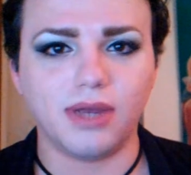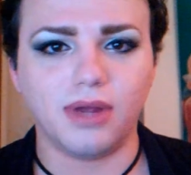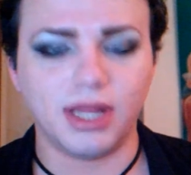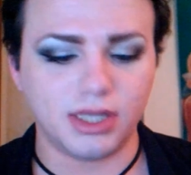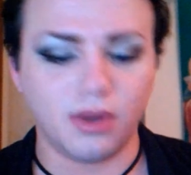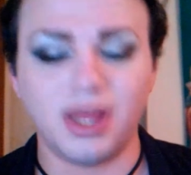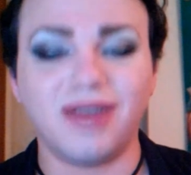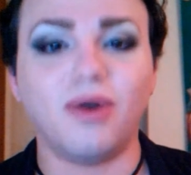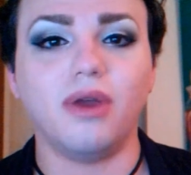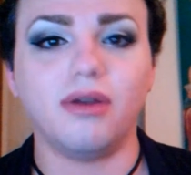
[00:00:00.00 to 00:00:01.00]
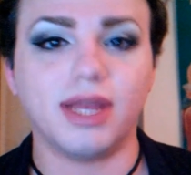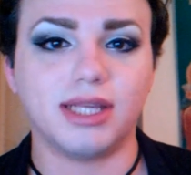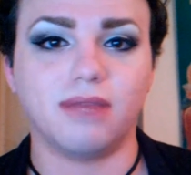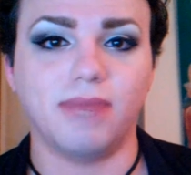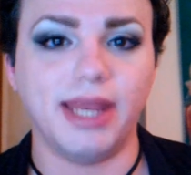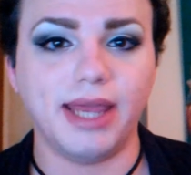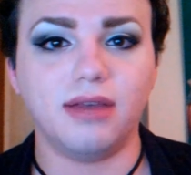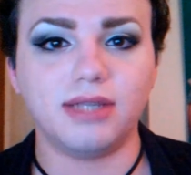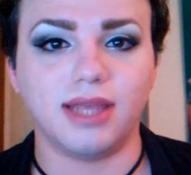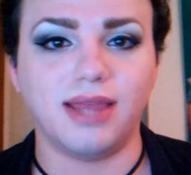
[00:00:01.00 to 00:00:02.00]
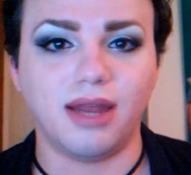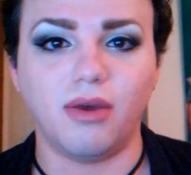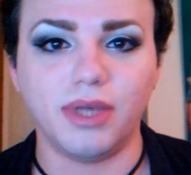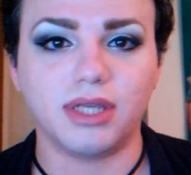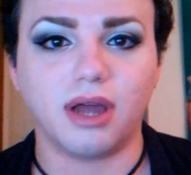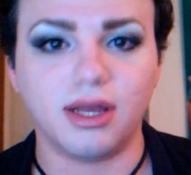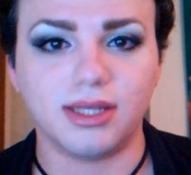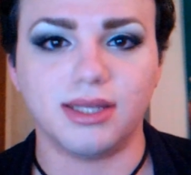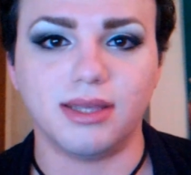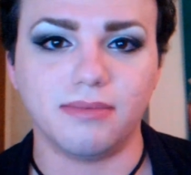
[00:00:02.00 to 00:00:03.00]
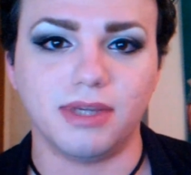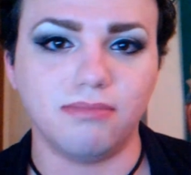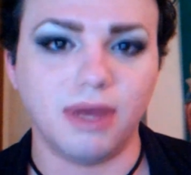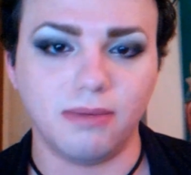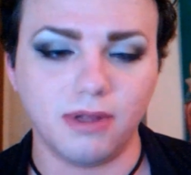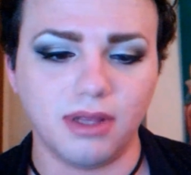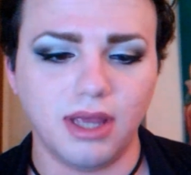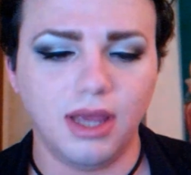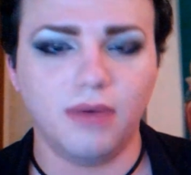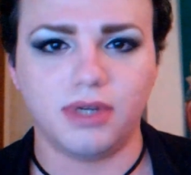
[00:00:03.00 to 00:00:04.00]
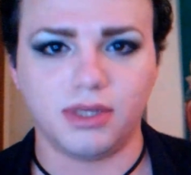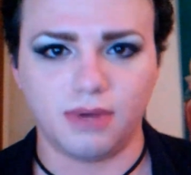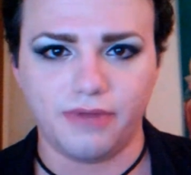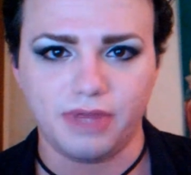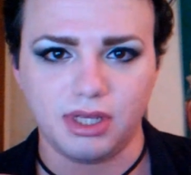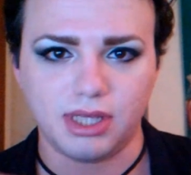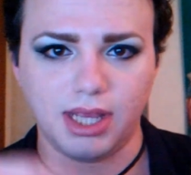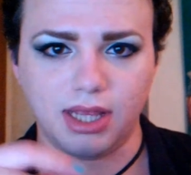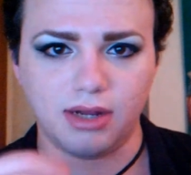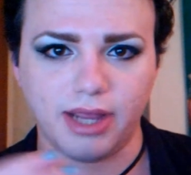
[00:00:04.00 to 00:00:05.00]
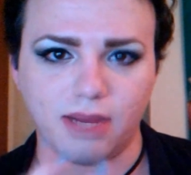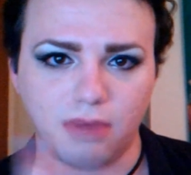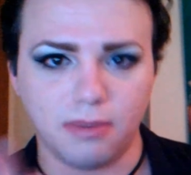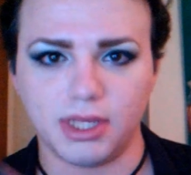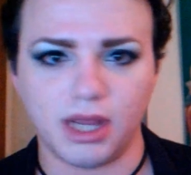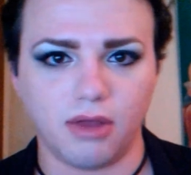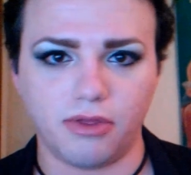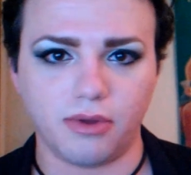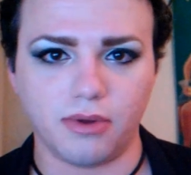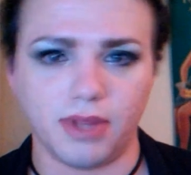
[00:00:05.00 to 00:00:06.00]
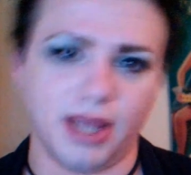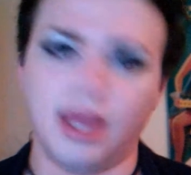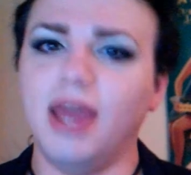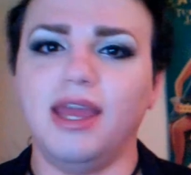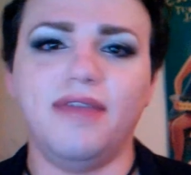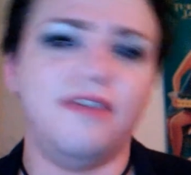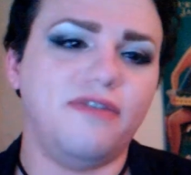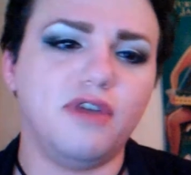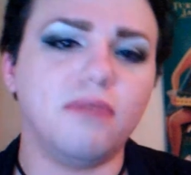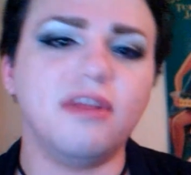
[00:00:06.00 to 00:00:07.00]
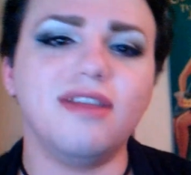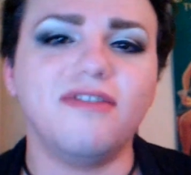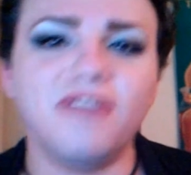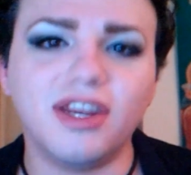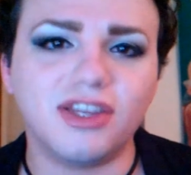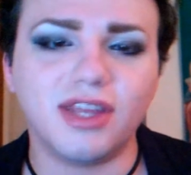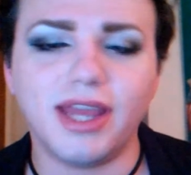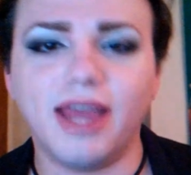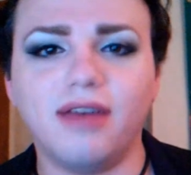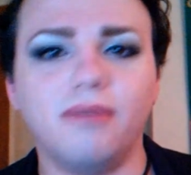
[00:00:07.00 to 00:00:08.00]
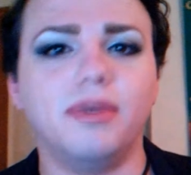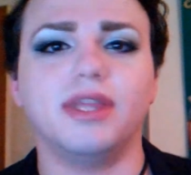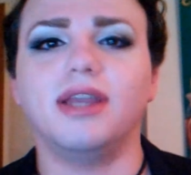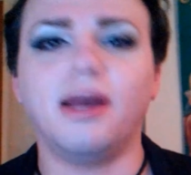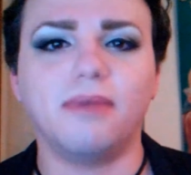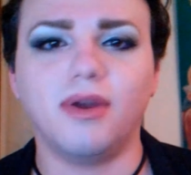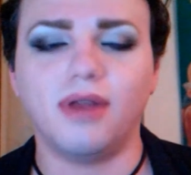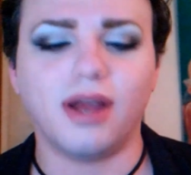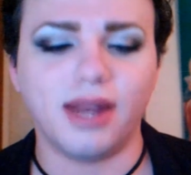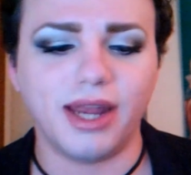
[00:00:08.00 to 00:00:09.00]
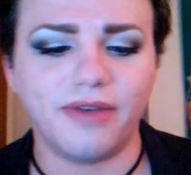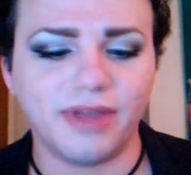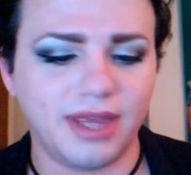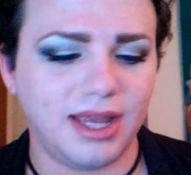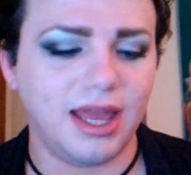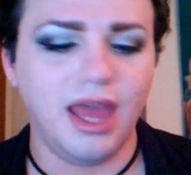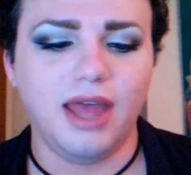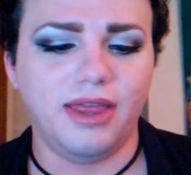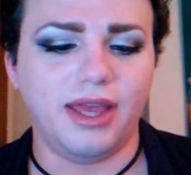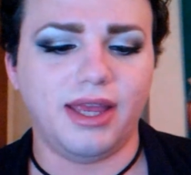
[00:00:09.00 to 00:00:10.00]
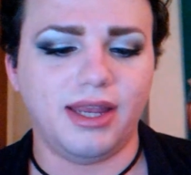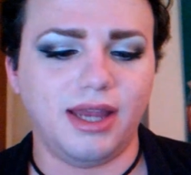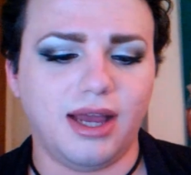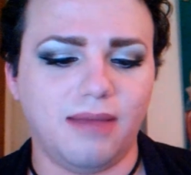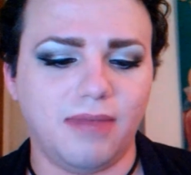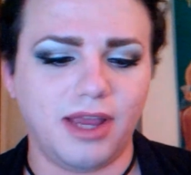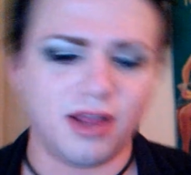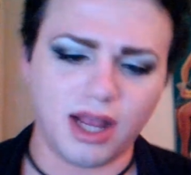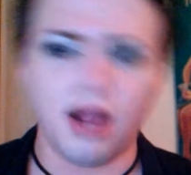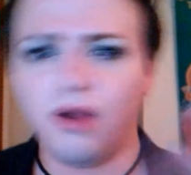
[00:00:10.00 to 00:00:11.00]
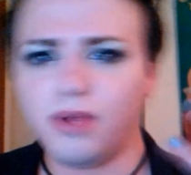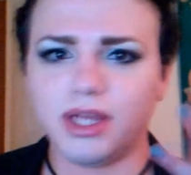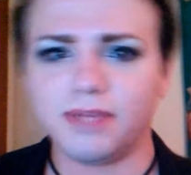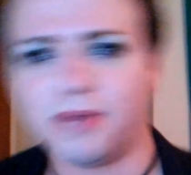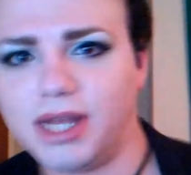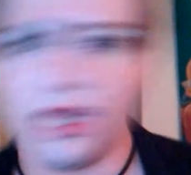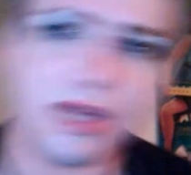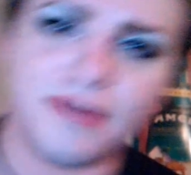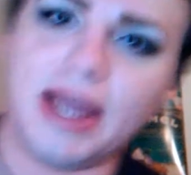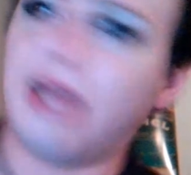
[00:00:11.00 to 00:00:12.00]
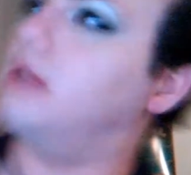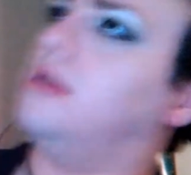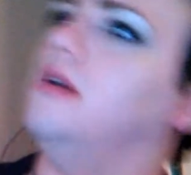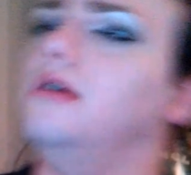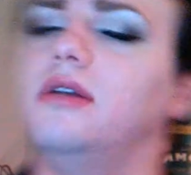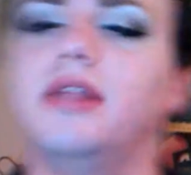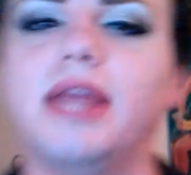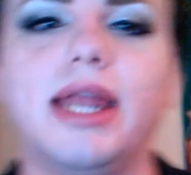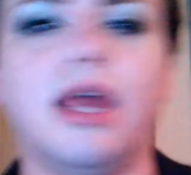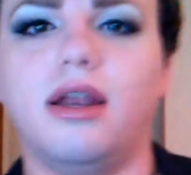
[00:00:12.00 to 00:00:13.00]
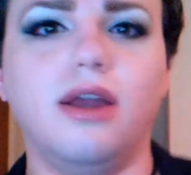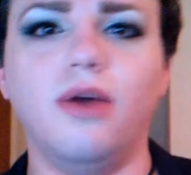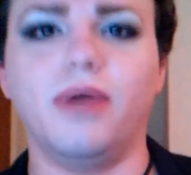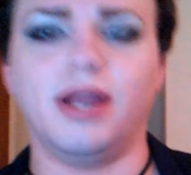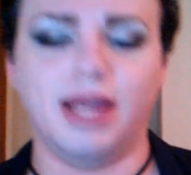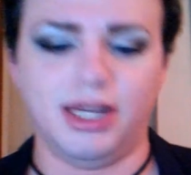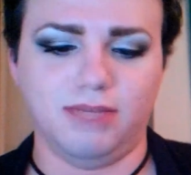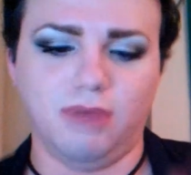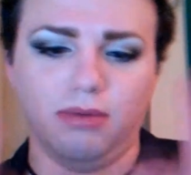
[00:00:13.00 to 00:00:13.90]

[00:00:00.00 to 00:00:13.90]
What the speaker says: are really oily, so a lot of oil gets on my nails, and that always causes them to bubble. Which is whenever there's, like, little air bubbles that go through. Like, even if you completely finish the nail and put the top coat on and everything, then, like, you're like, oh, it looks pretty, it looks fine, it looks good, and then out of nowhere, like,